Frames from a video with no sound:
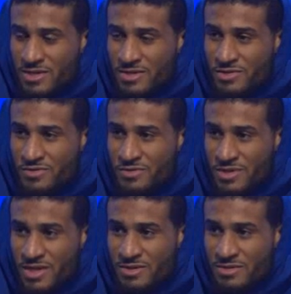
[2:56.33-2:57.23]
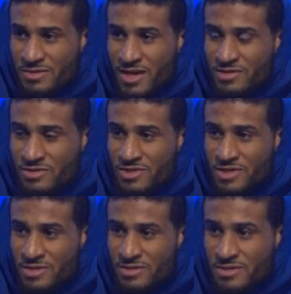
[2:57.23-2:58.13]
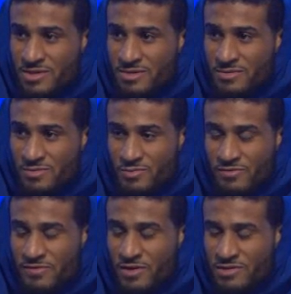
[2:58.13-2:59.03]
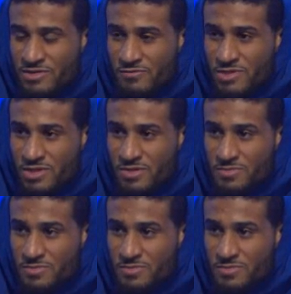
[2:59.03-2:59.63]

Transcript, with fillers: I know that guys are looking, and we're a very unselfish team.